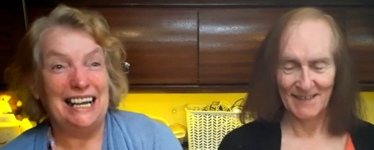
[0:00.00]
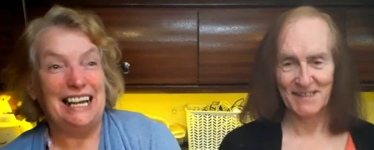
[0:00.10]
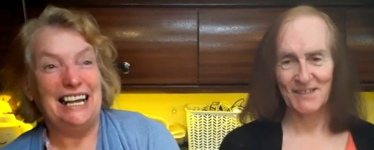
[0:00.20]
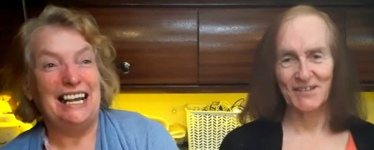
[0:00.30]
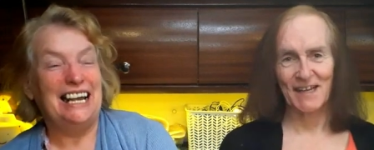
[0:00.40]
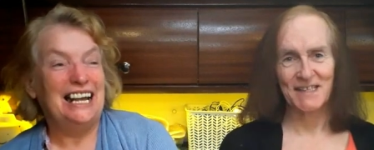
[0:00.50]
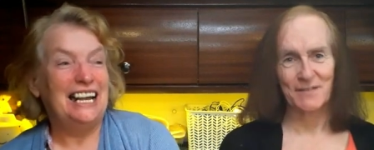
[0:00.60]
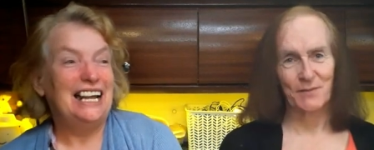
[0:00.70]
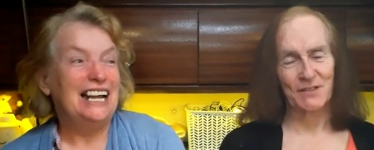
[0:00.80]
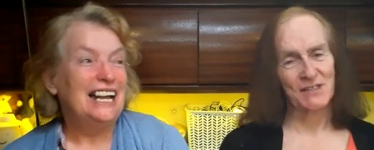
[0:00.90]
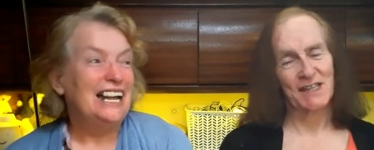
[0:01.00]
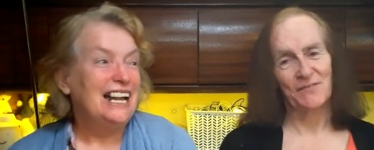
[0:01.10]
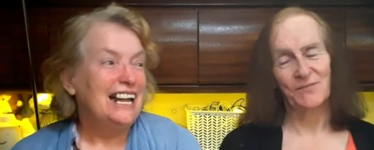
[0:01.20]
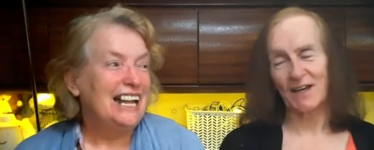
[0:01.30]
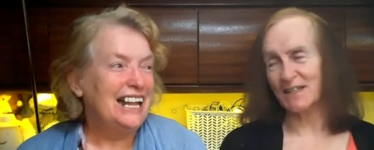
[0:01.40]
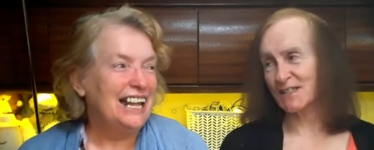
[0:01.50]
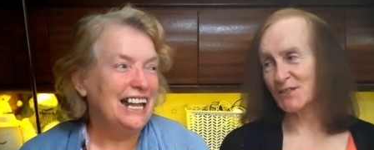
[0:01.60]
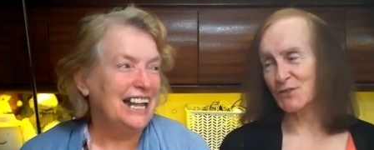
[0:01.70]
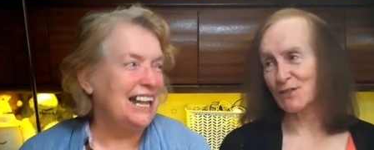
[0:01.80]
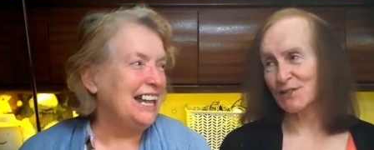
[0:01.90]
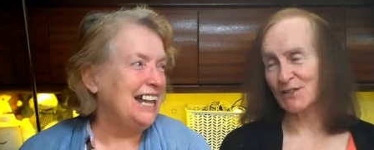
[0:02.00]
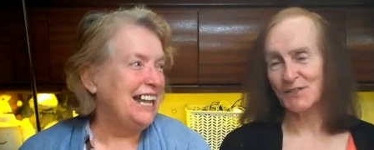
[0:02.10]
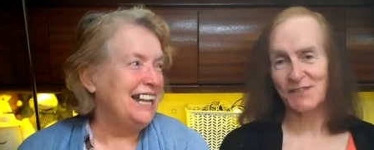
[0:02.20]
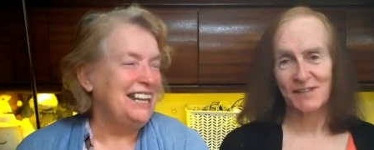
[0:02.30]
Speaker 1: it's a good engine, but it doesn't get invited to social days.